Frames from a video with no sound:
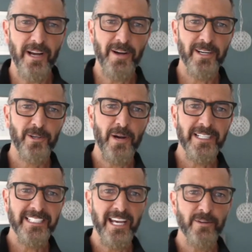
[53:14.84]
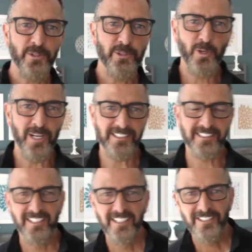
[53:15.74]
want to end with Chris.
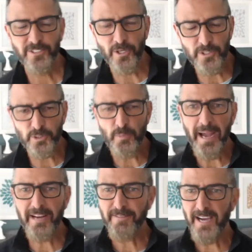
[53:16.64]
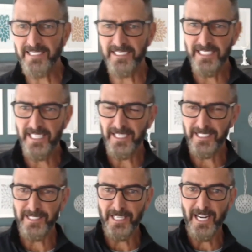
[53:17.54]
So my advice, and again, because
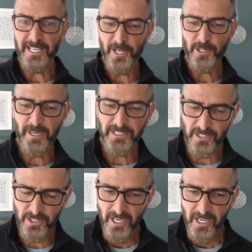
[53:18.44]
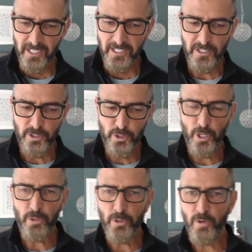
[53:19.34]
I got another message, guys,
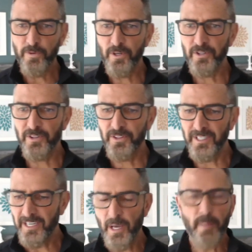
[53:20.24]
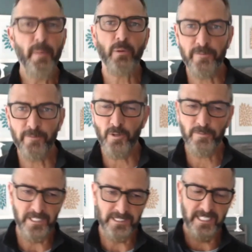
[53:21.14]
don't about referral
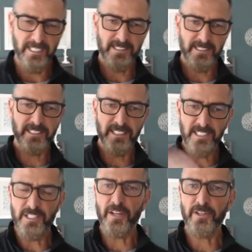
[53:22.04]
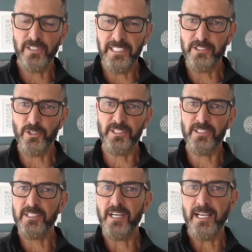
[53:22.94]
fees. This is another lead source. This is
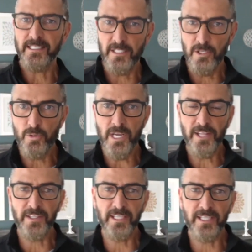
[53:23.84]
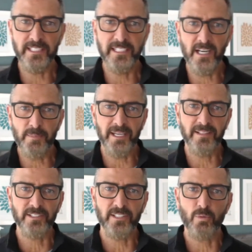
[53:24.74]
costing you nothing to come in. This
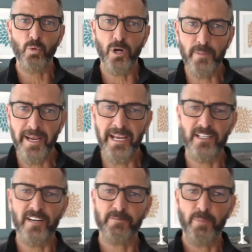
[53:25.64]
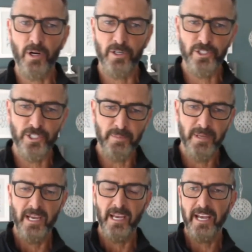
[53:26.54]
is a warm handoff partnership,
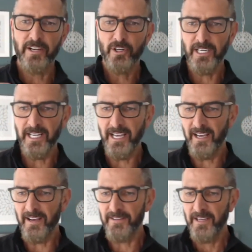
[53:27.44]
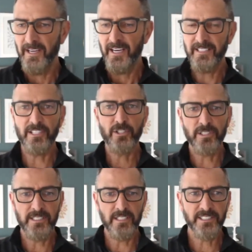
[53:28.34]
and you're going to have additional
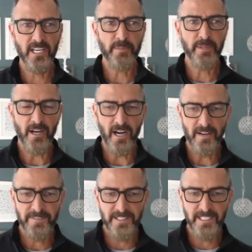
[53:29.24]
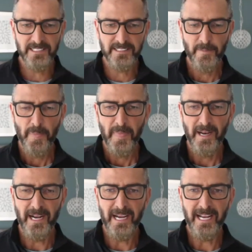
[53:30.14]
deals coming off of this.
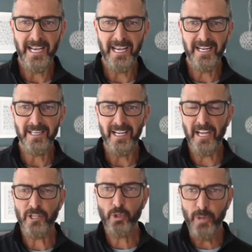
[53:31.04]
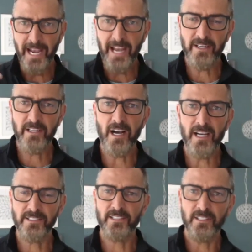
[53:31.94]
And you have a
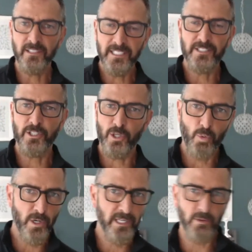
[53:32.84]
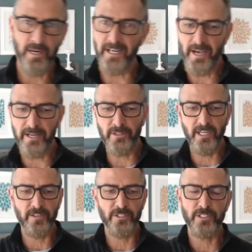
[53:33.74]
cost to the leads that you're working right now. I don't care if
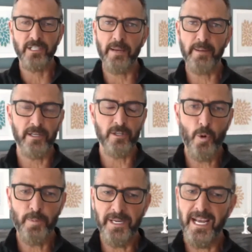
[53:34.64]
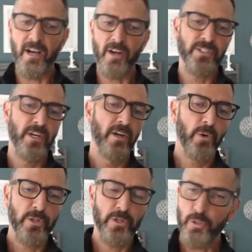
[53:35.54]
it's your time at an open house, whether
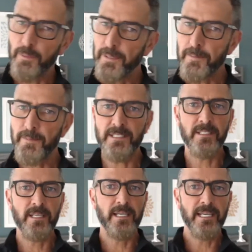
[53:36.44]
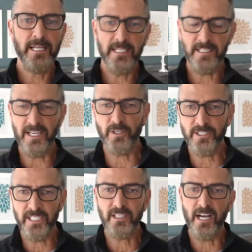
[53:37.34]
you're doing PPC, any of that. There is a
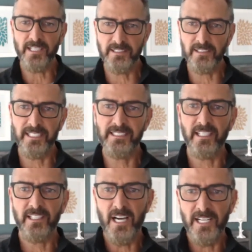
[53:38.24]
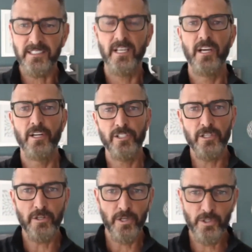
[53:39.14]
cost to leads and a cost to
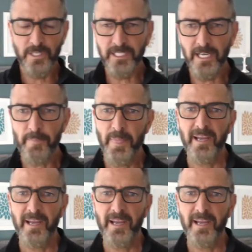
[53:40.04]
nurturing them.